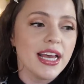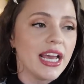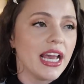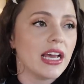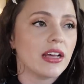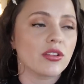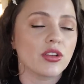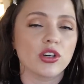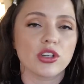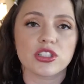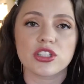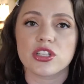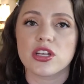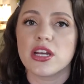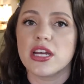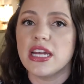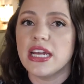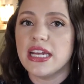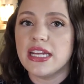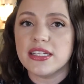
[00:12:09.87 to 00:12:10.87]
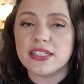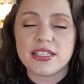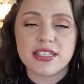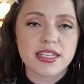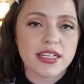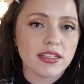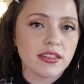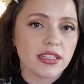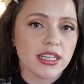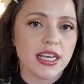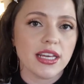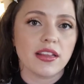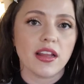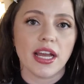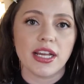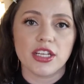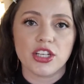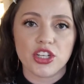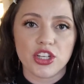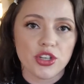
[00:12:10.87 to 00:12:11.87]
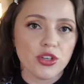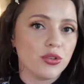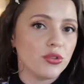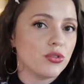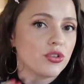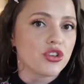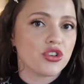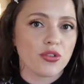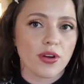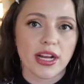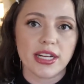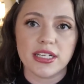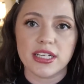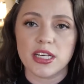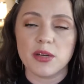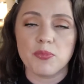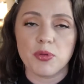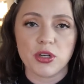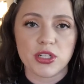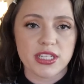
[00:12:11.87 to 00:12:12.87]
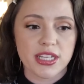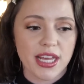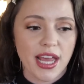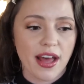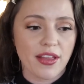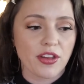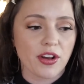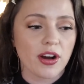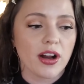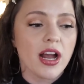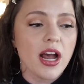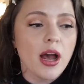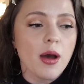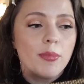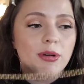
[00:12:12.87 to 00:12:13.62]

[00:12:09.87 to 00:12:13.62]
it looks instantly like cute, trendy, put together.